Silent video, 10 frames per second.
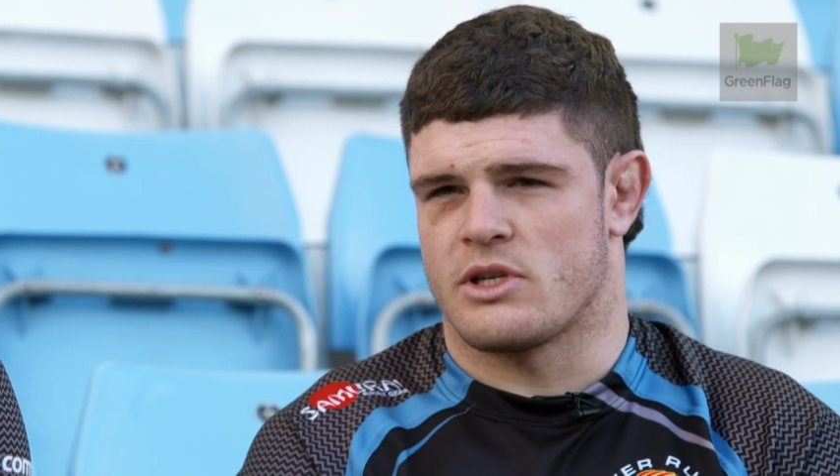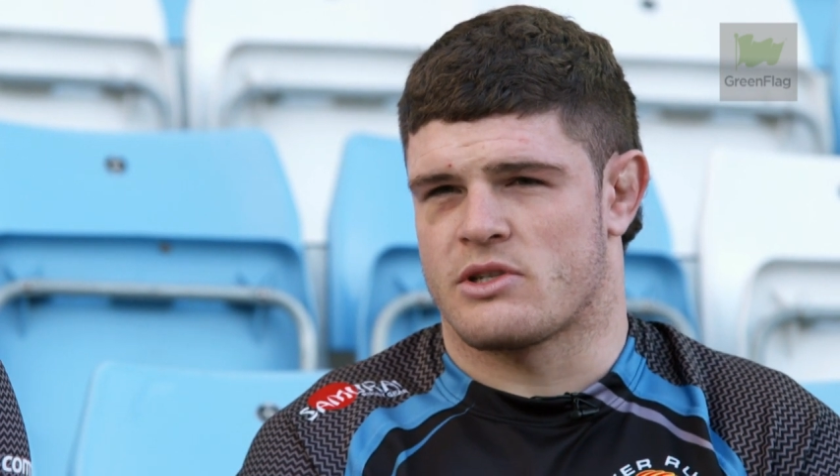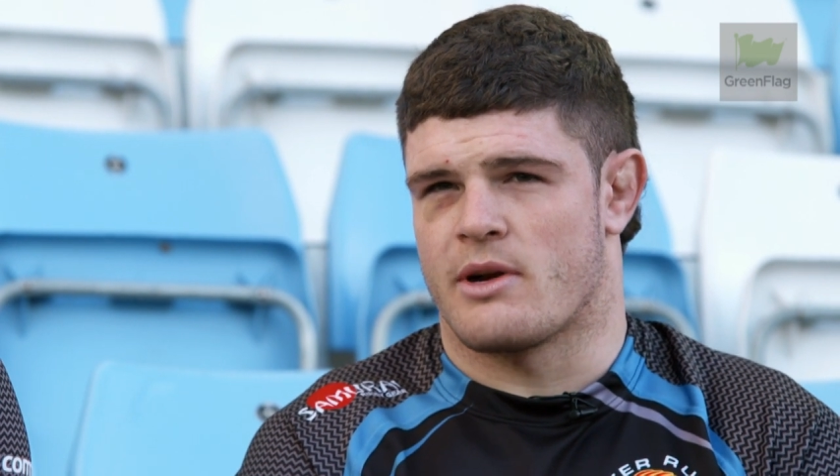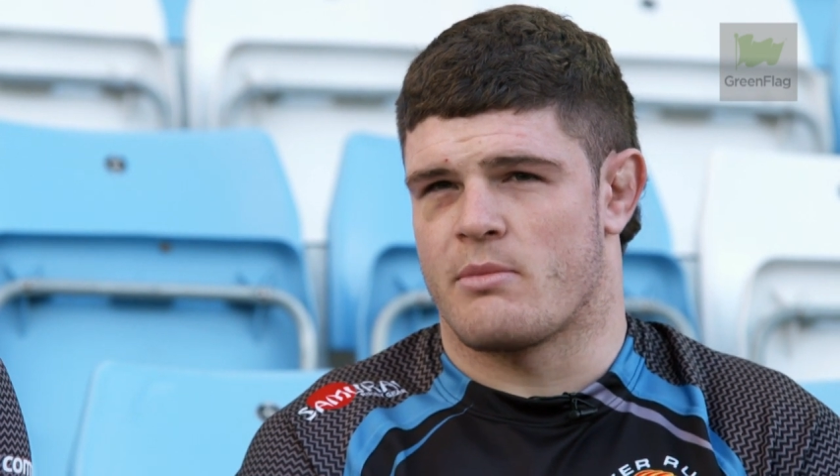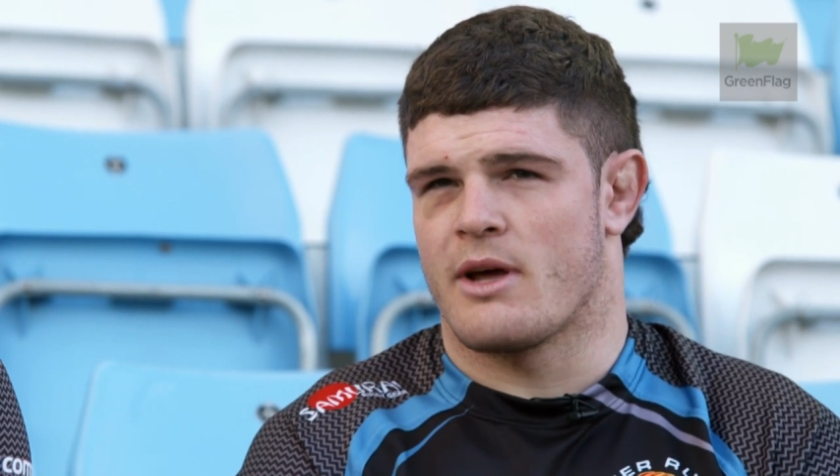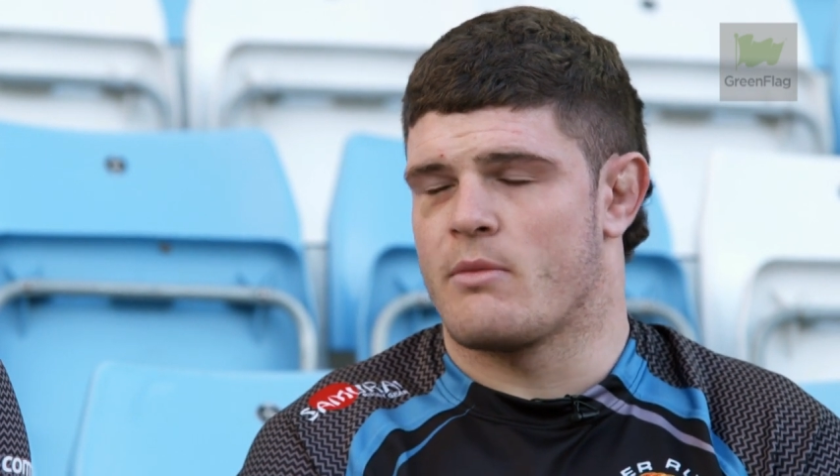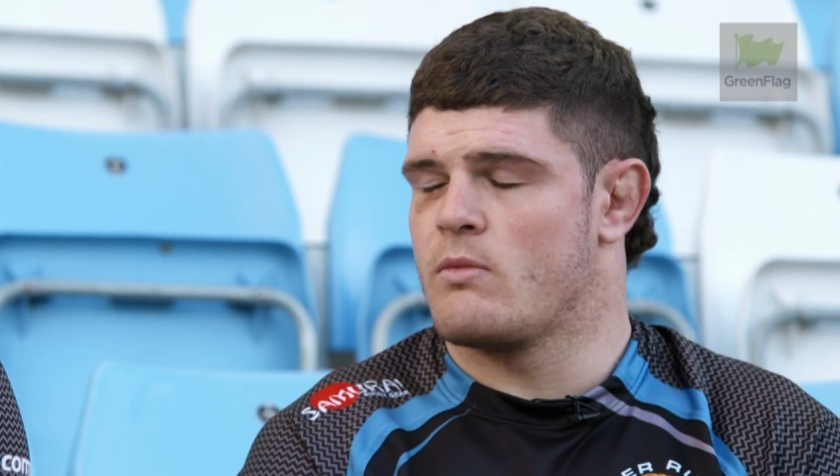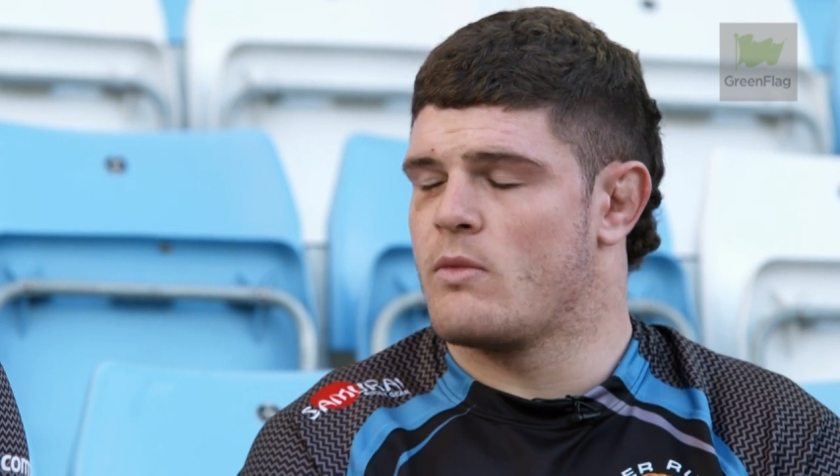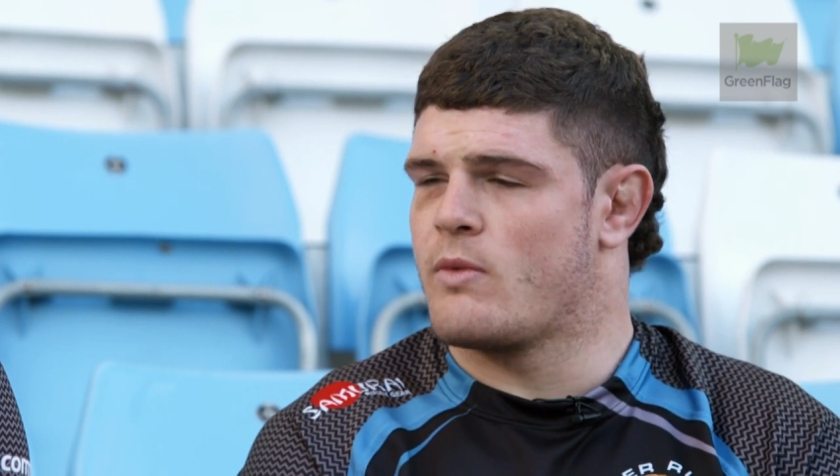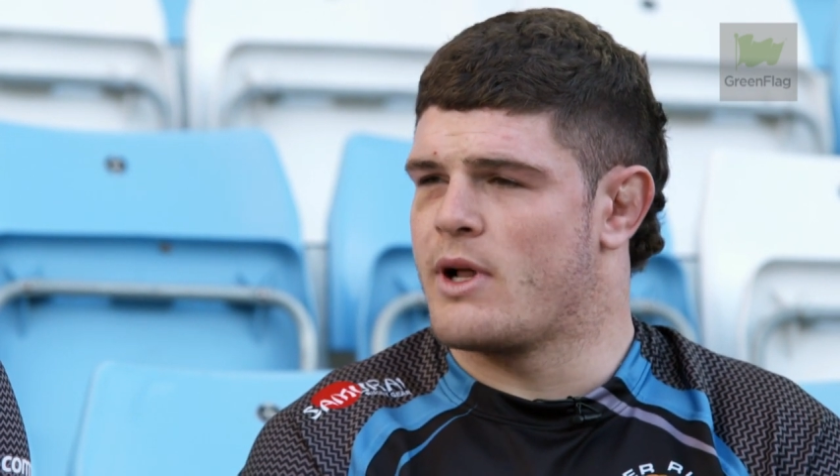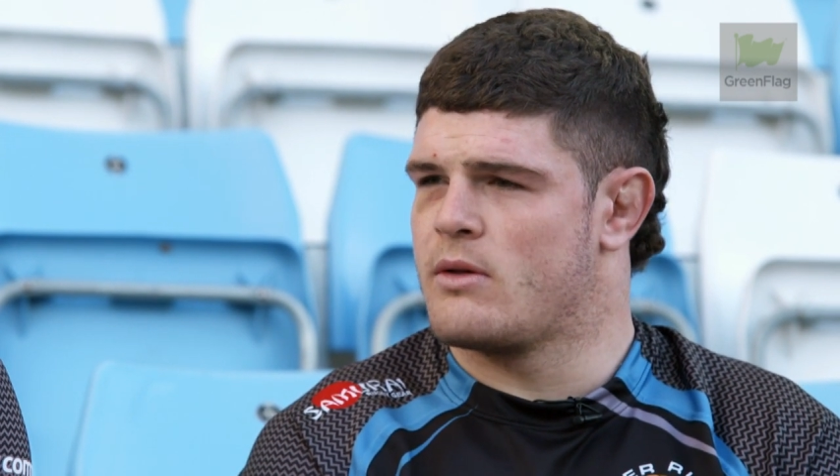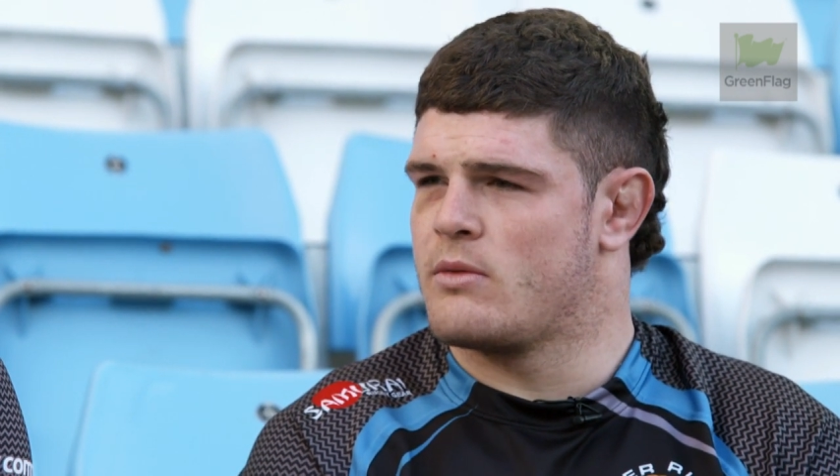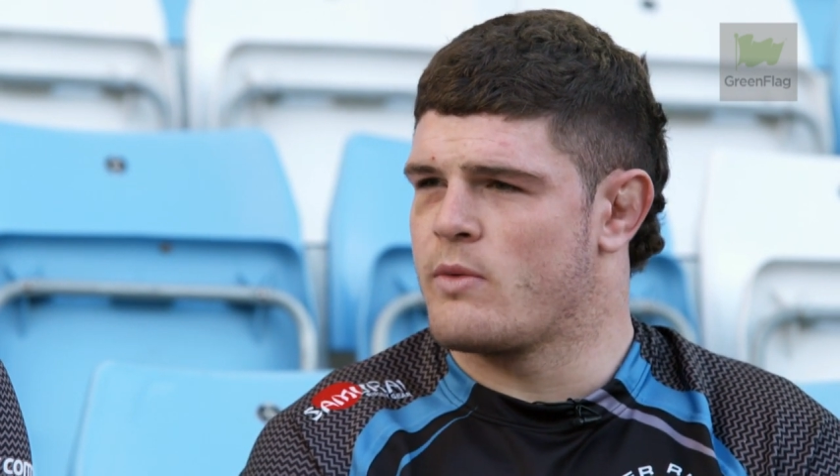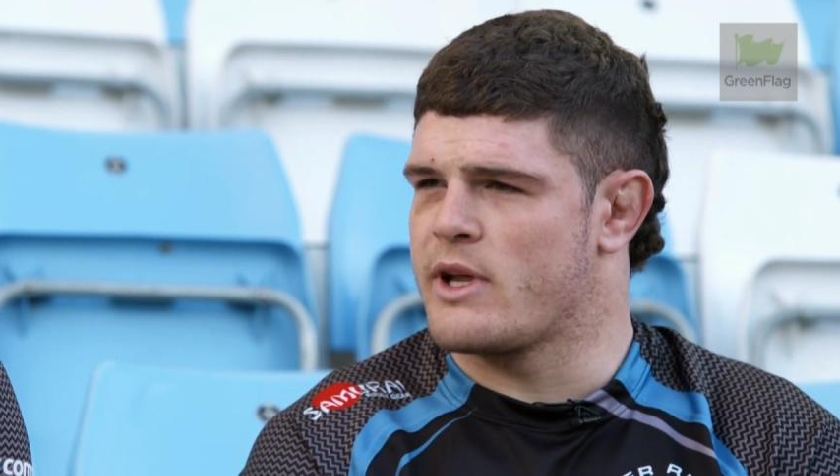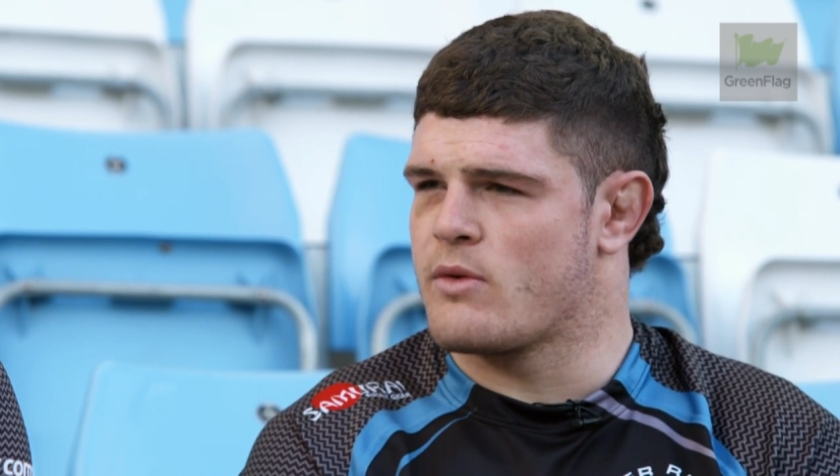just trying to play well
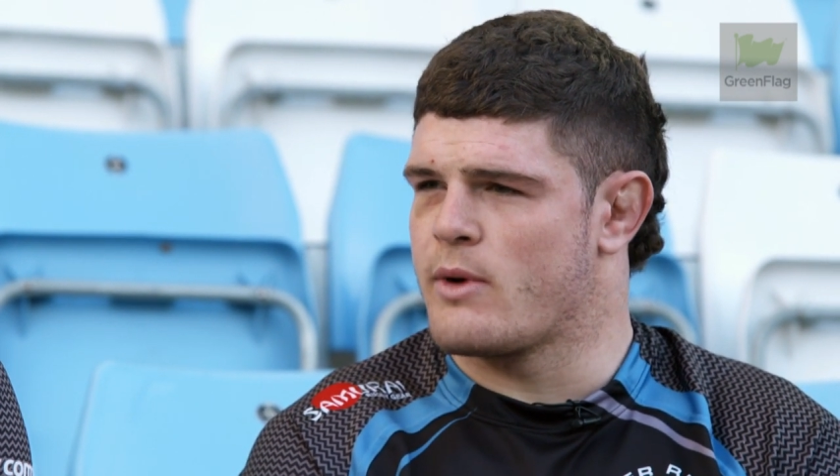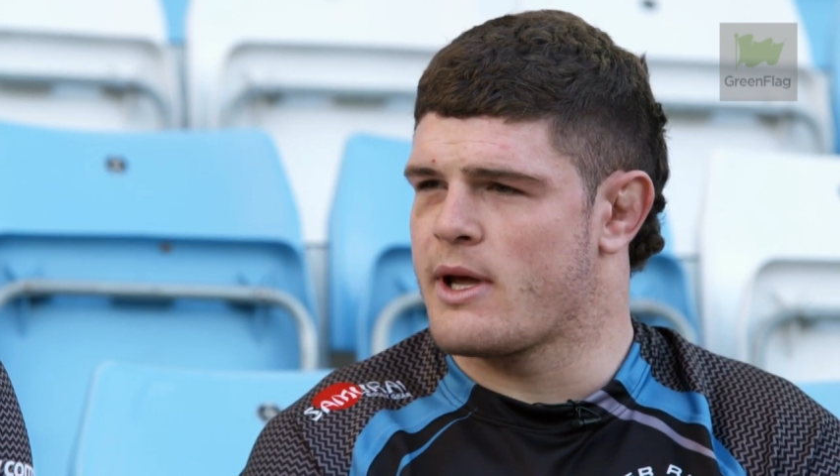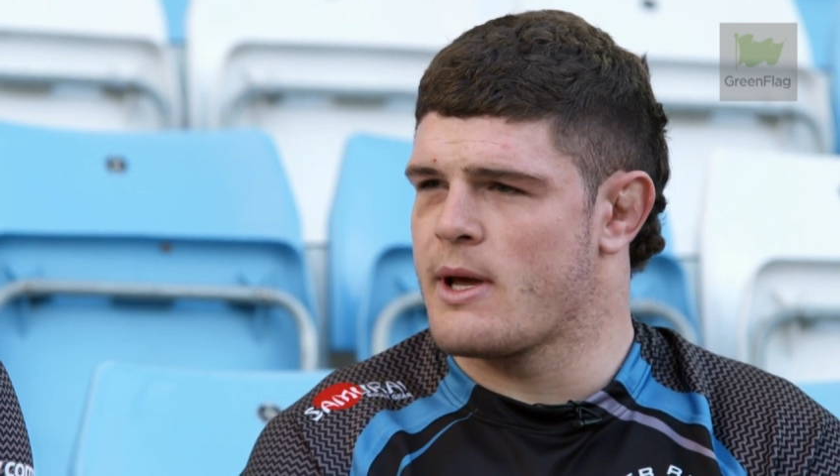week to week.